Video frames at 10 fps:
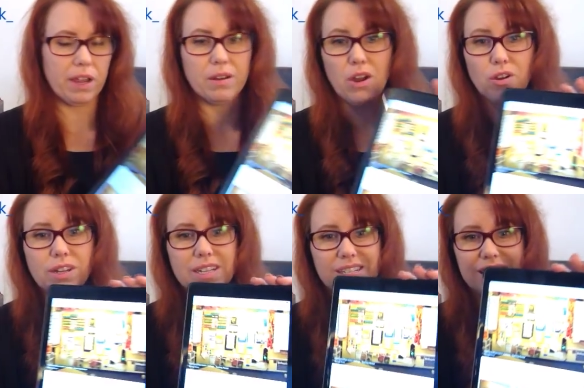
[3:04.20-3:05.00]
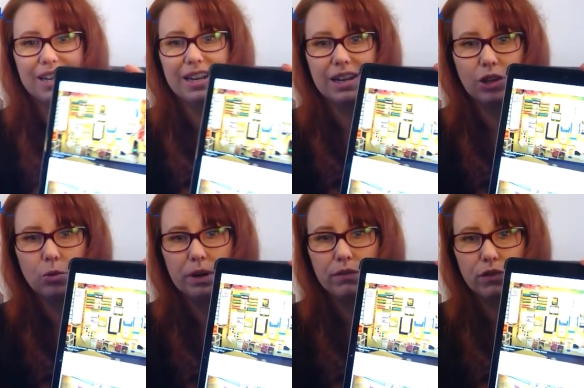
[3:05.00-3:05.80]
I can only see a
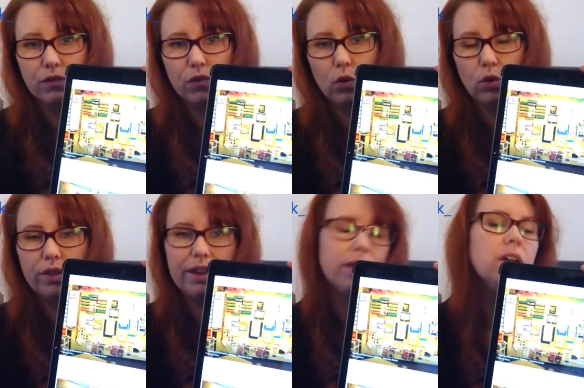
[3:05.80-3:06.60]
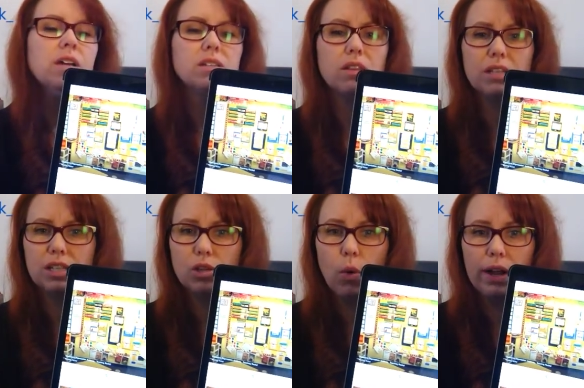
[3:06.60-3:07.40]
little bit of the floor there. So
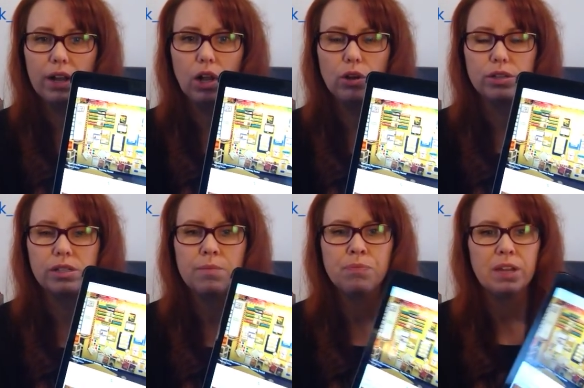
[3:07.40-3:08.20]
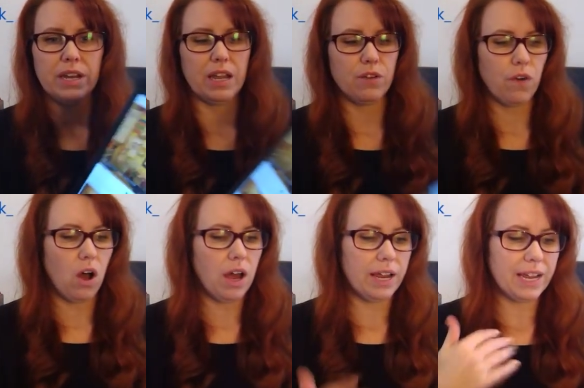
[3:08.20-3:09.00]
this is quite close. Now, if
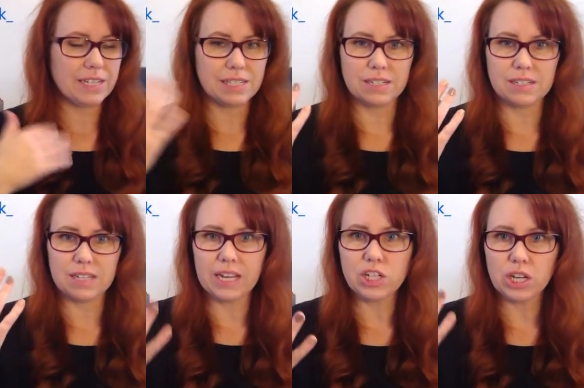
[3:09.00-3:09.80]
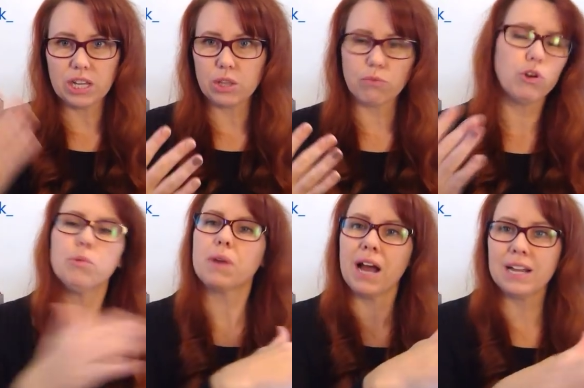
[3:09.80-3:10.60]
I, as a teacher in the
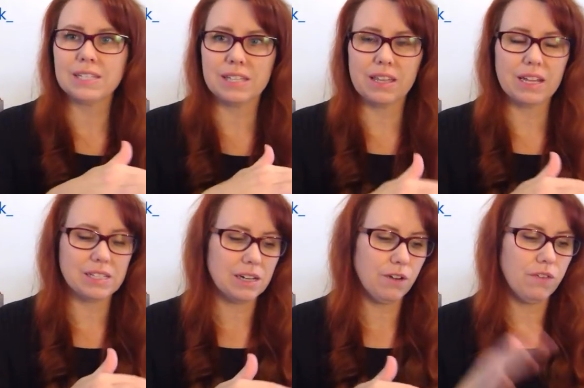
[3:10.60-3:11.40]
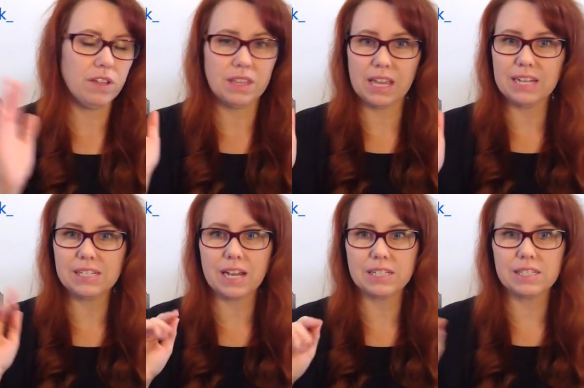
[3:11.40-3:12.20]
room, can't see that stuff, the
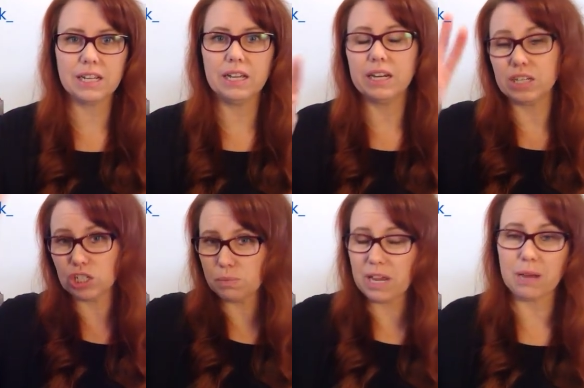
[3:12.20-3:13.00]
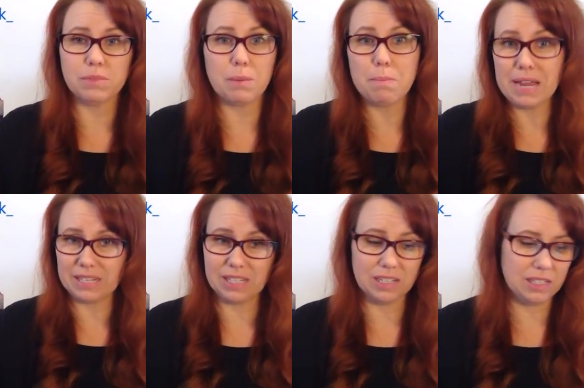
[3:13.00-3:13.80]
kids can't see it, it just becomes a
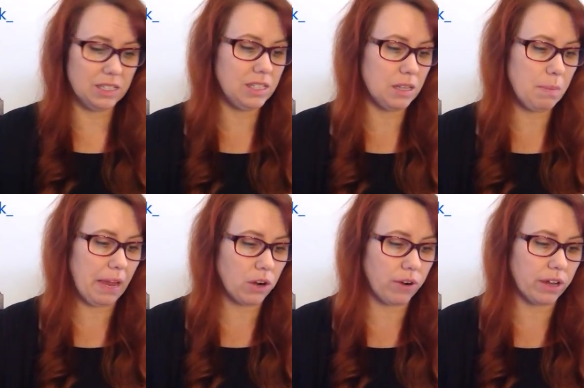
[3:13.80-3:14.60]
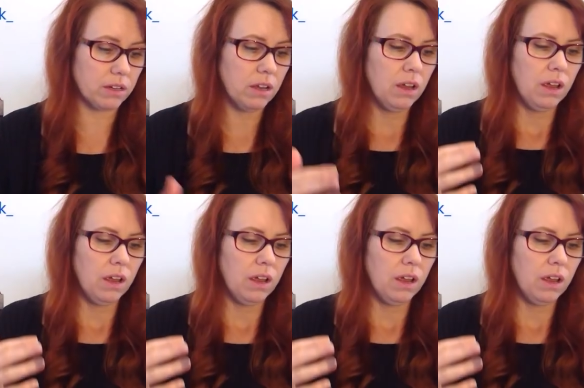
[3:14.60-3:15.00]
mess that sits in the background.